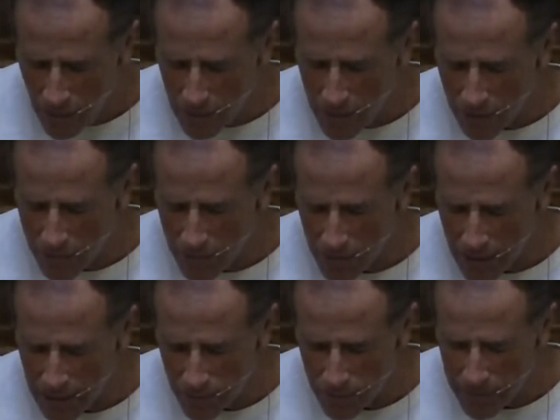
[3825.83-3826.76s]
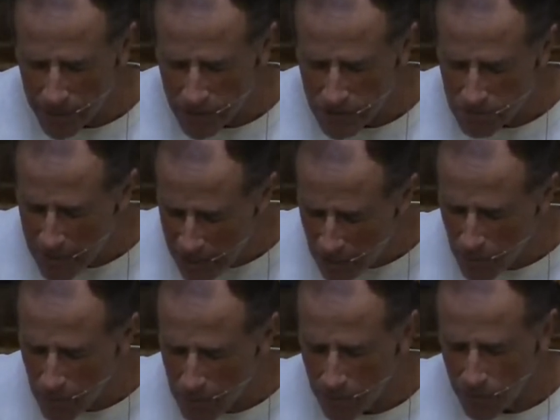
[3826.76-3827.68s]
and women of the Bible. Make us men
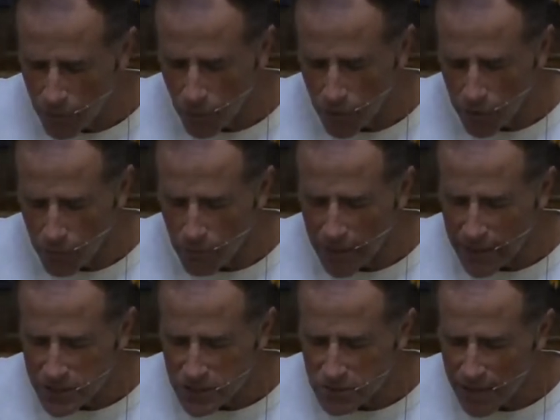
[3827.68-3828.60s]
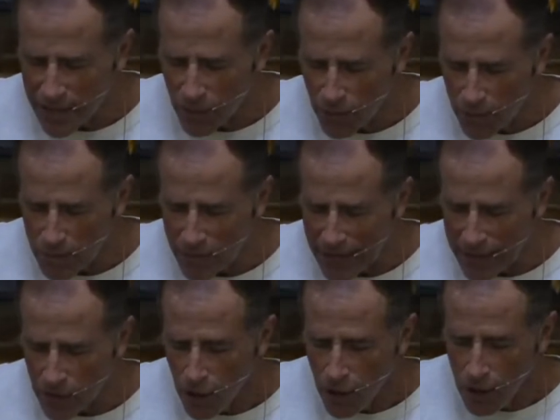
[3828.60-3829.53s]
and women of the word. Make us men and women
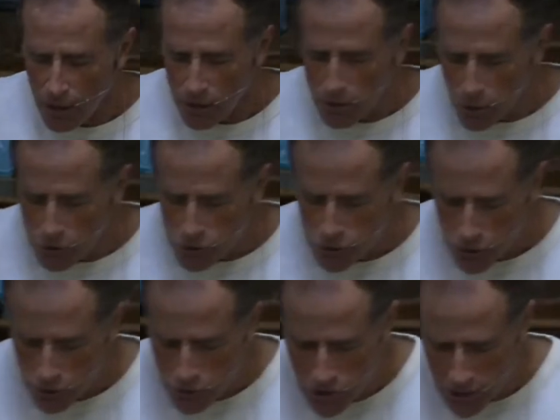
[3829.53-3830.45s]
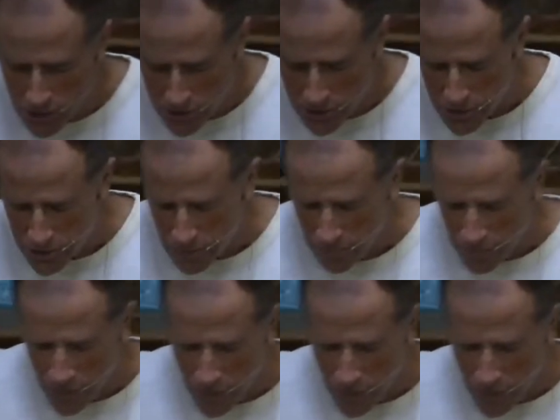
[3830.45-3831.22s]
that look to you, Jesus,